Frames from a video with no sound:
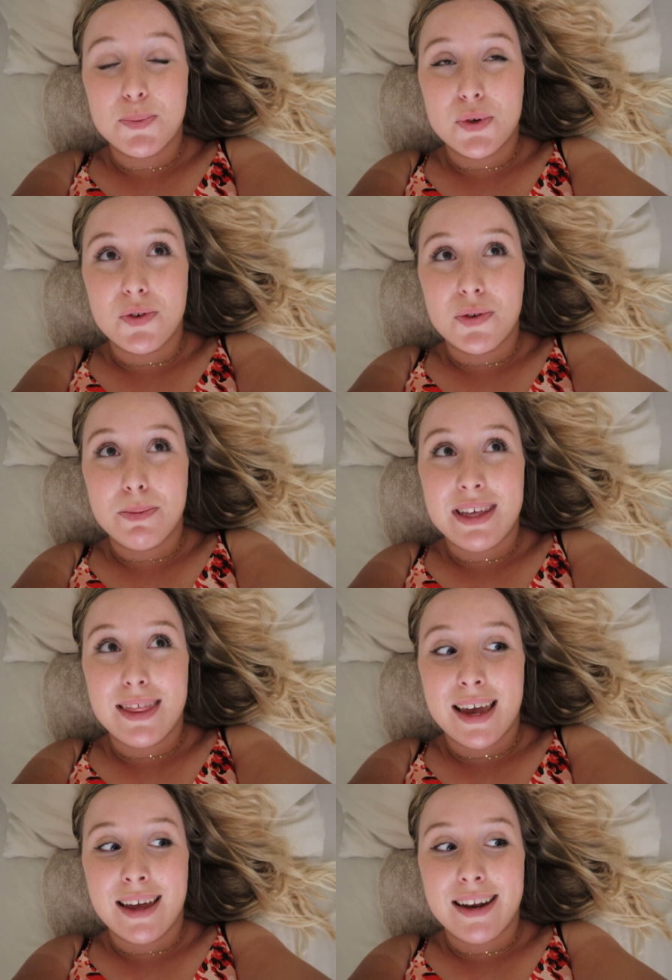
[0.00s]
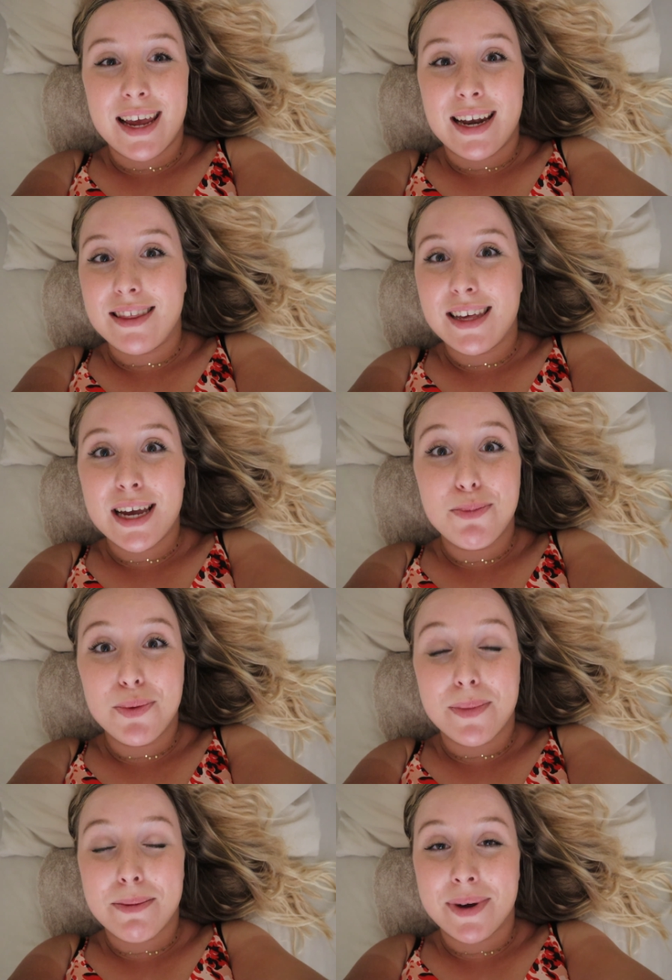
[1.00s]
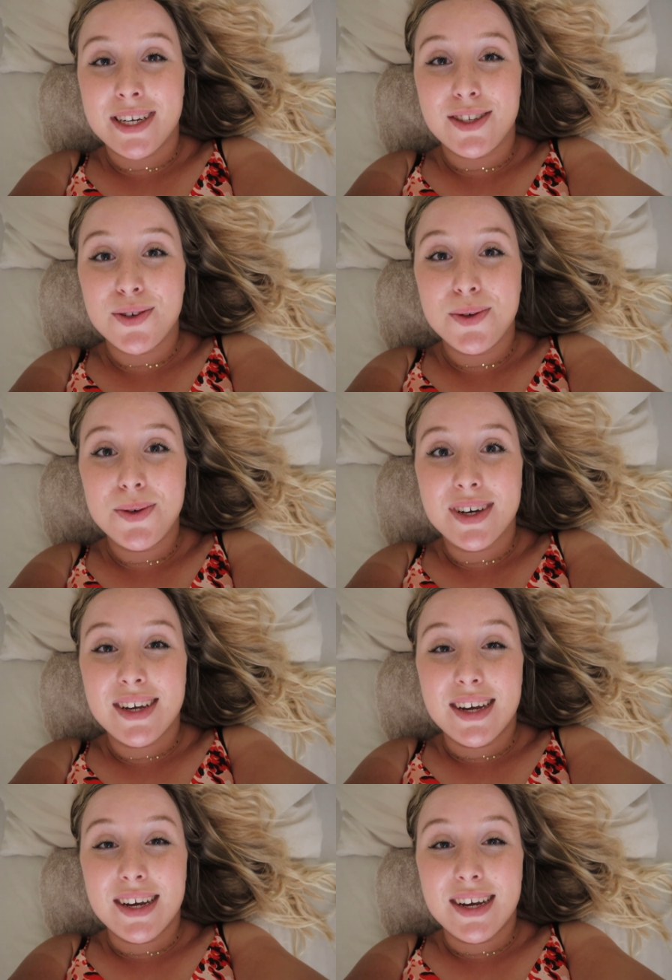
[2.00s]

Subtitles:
proven me that anything I put my mind to,